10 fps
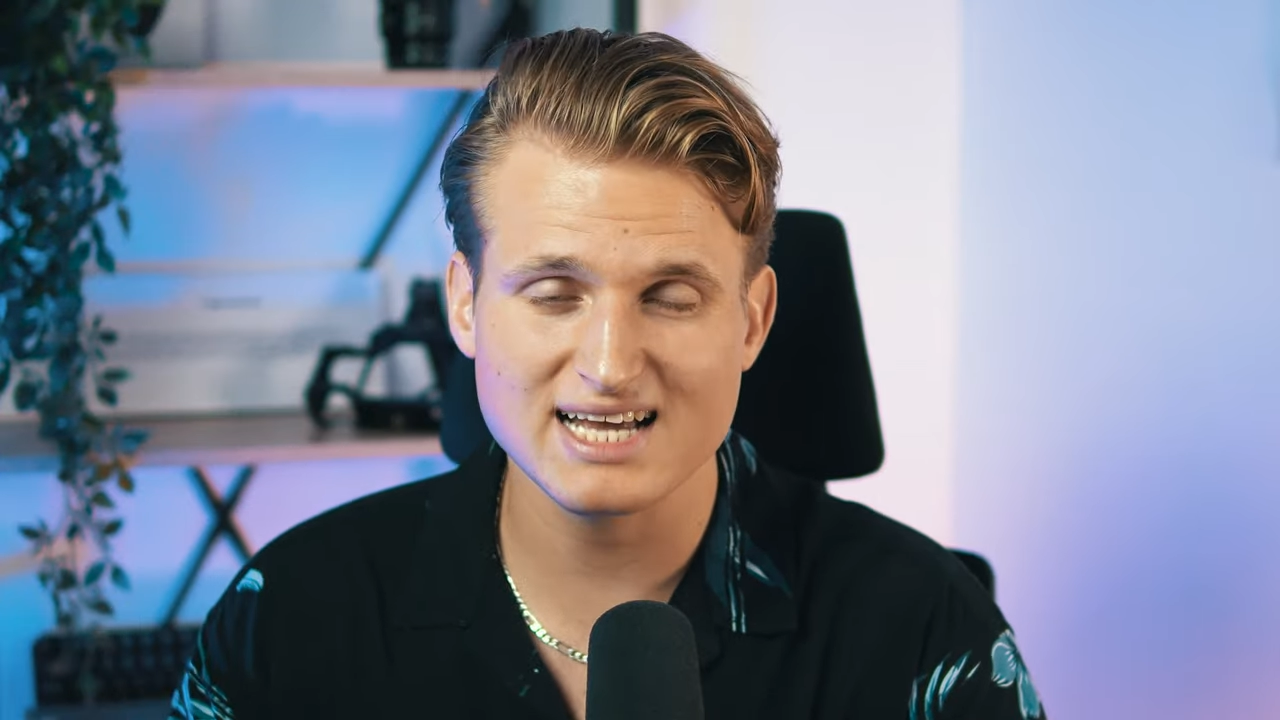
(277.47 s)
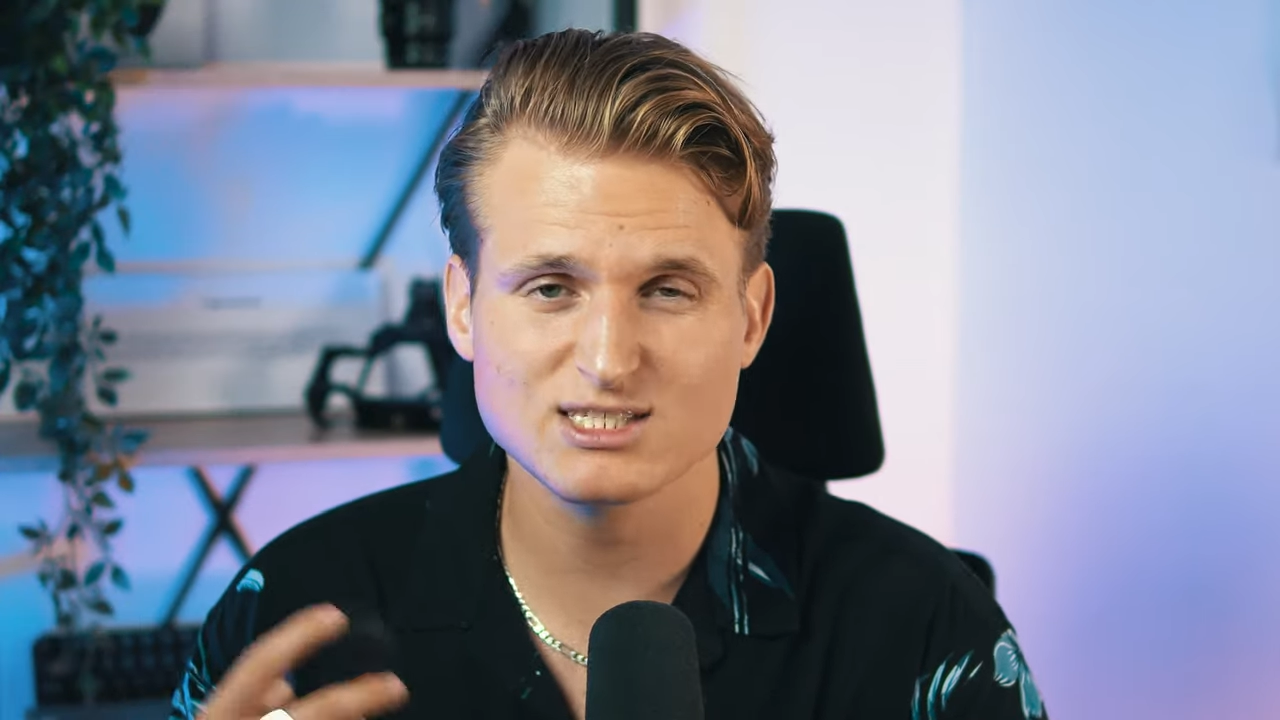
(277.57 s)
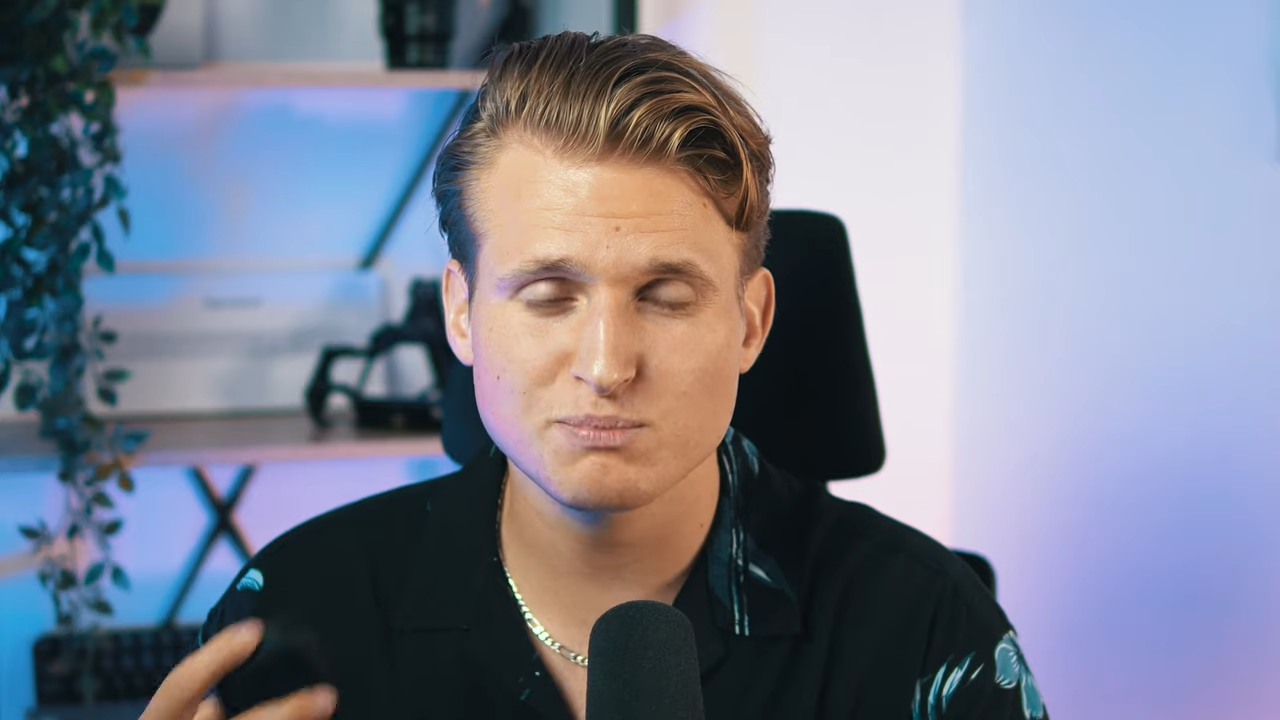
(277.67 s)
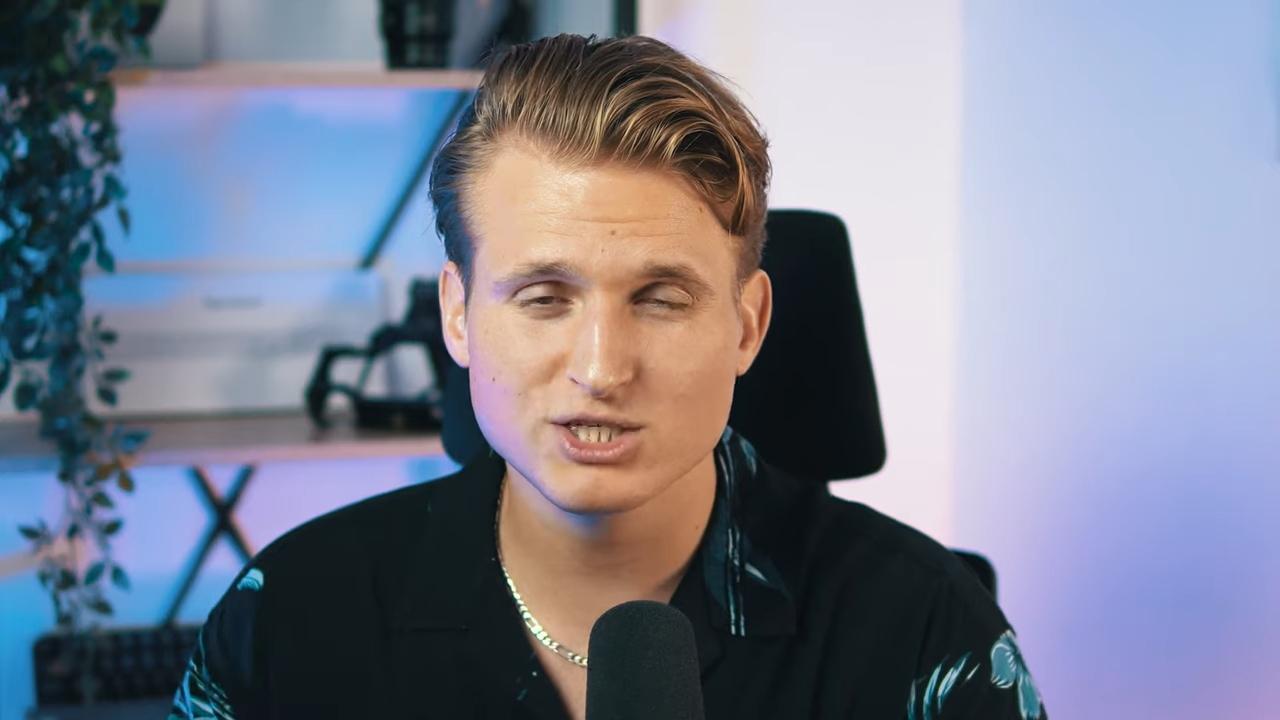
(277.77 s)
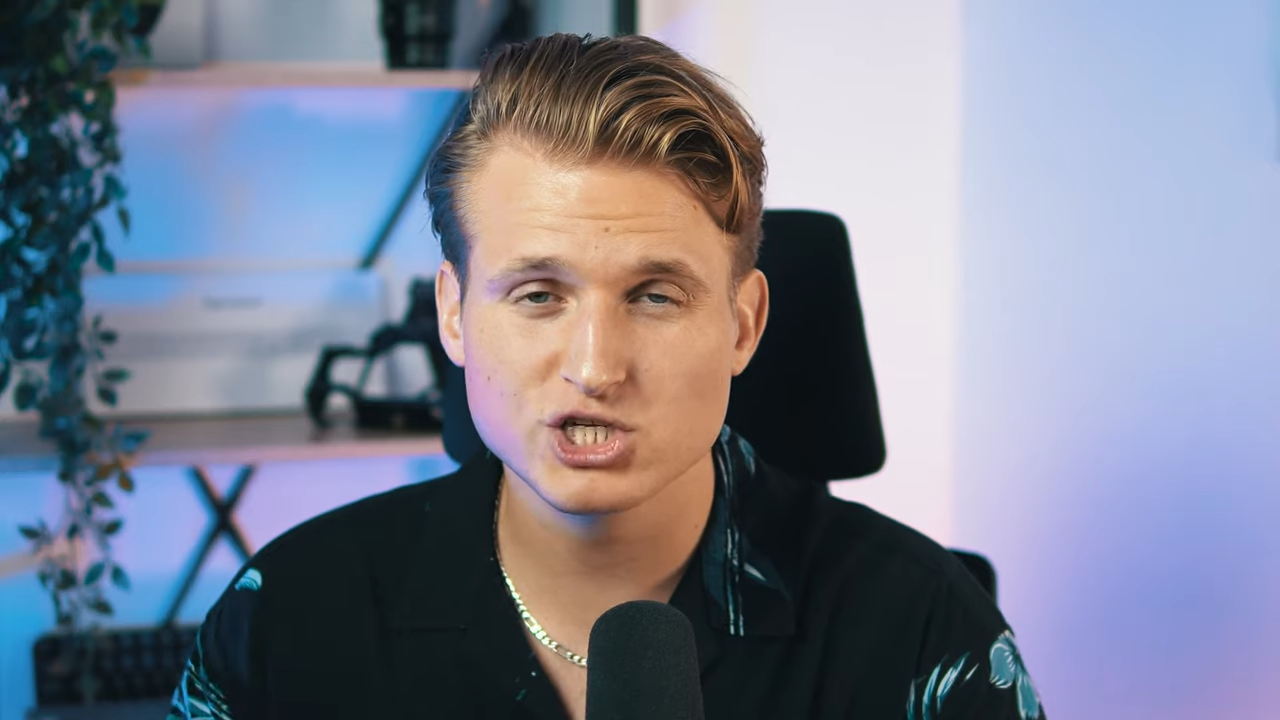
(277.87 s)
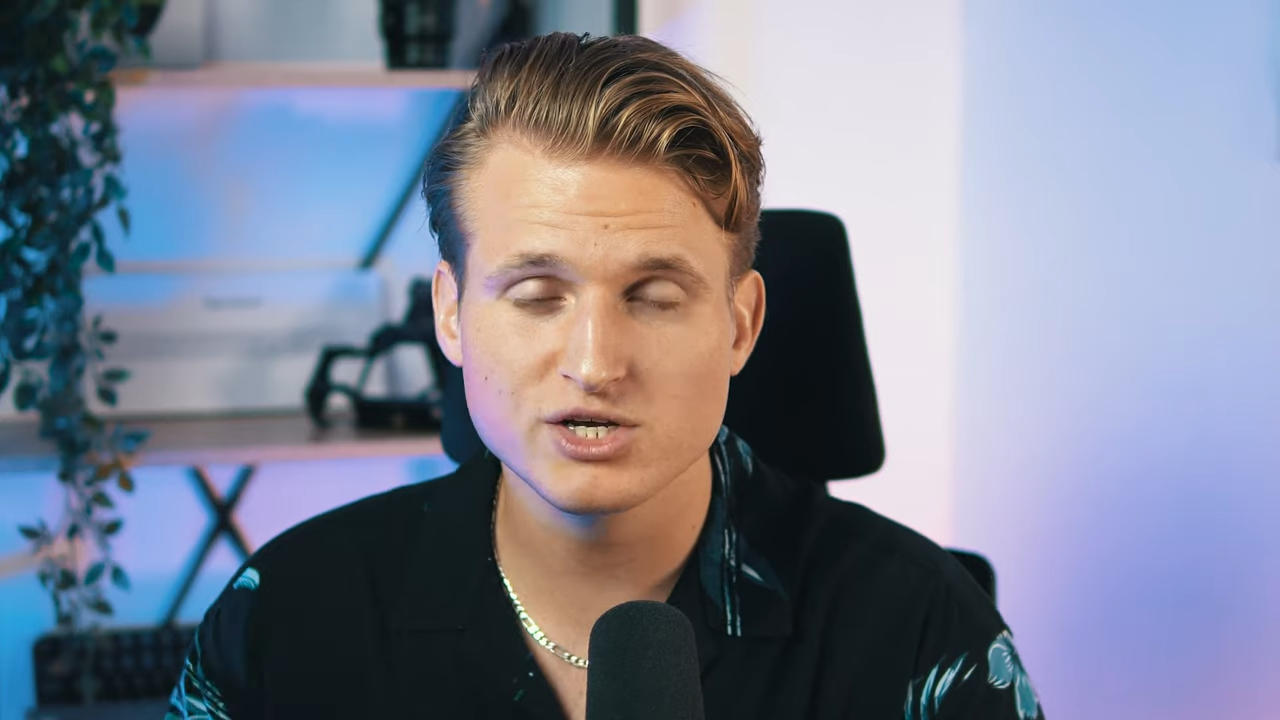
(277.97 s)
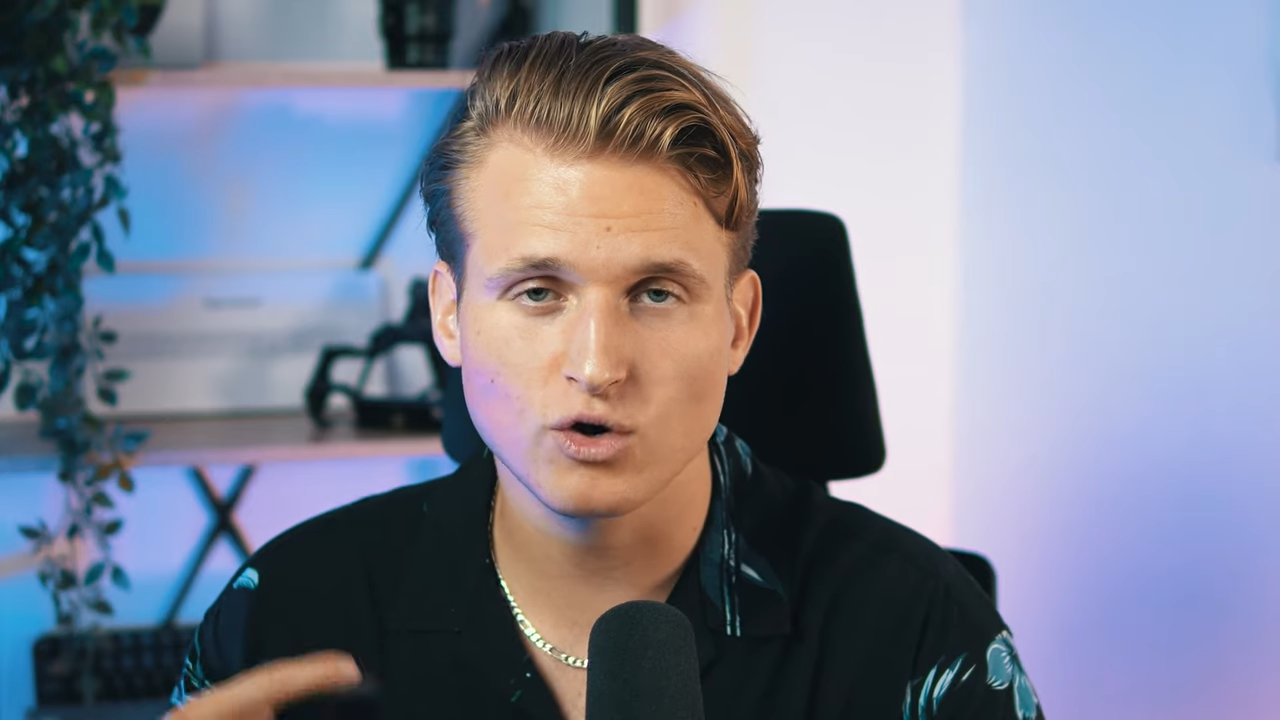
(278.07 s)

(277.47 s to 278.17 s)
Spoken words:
especially